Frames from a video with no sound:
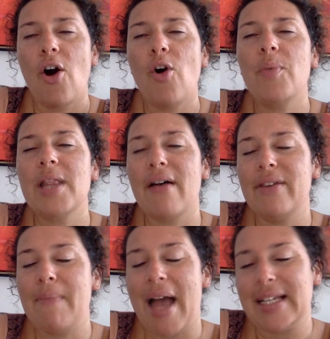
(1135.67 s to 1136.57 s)
O
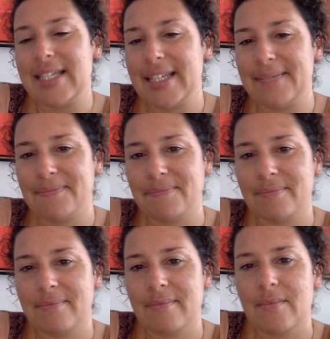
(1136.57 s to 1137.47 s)
beloved Magdalene,
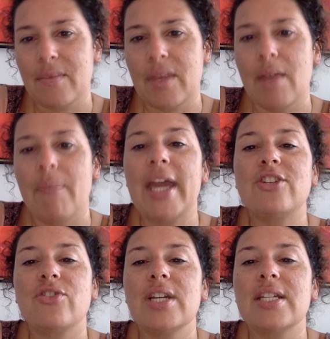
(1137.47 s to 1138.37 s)

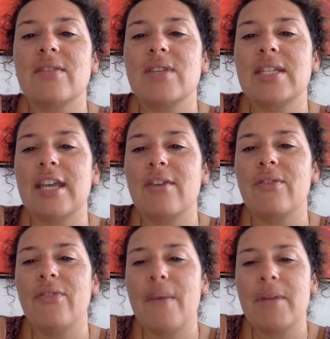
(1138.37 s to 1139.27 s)
patroness of the
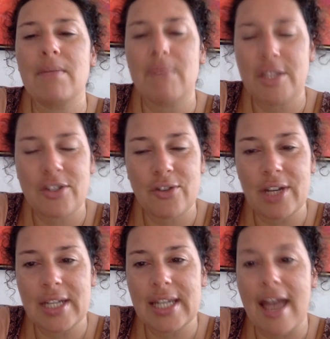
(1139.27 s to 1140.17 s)
sacred feminine
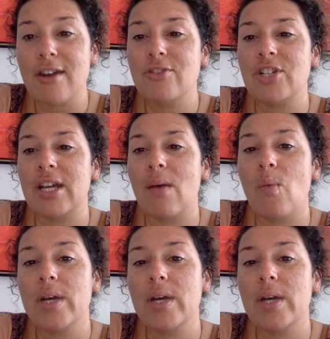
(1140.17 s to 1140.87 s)
mysteries, energy, and